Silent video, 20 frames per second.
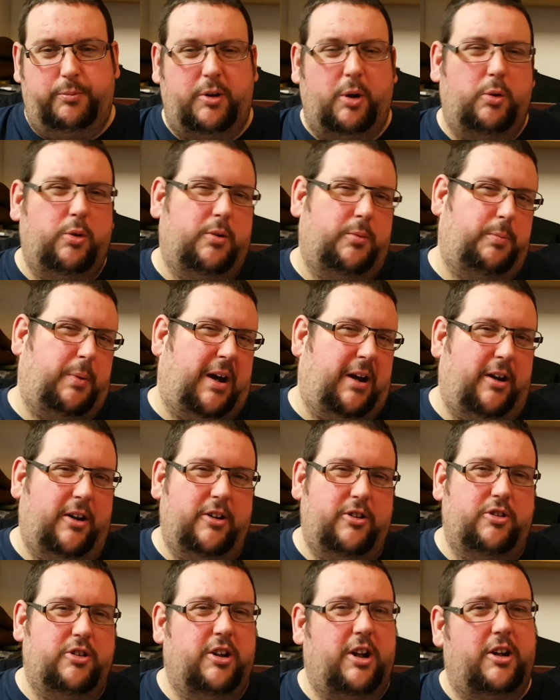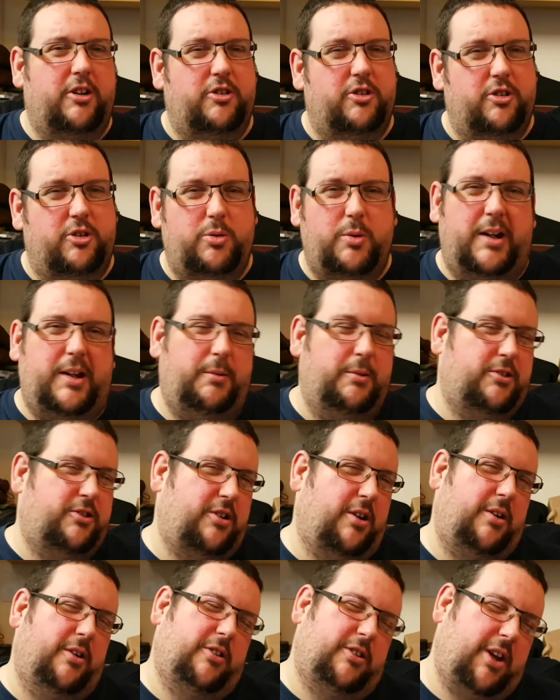told about 100, 120 with
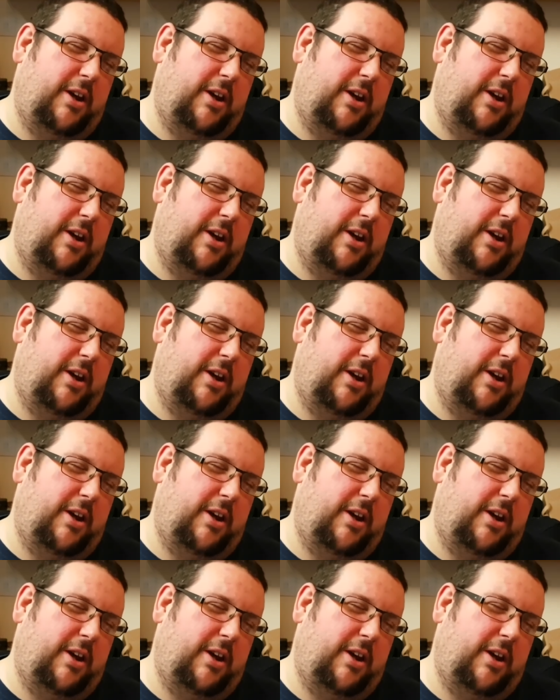Sony.